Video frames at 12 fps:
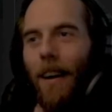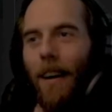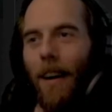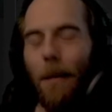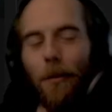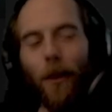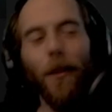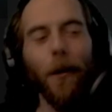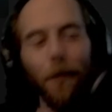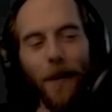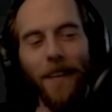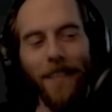I'm sure they'll
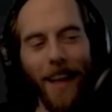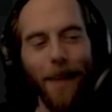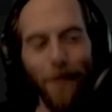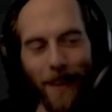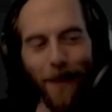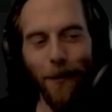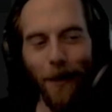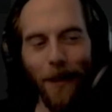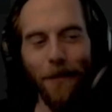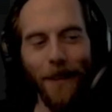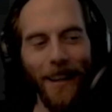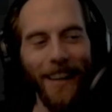fix that, but that's really
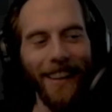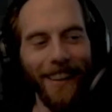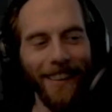funny.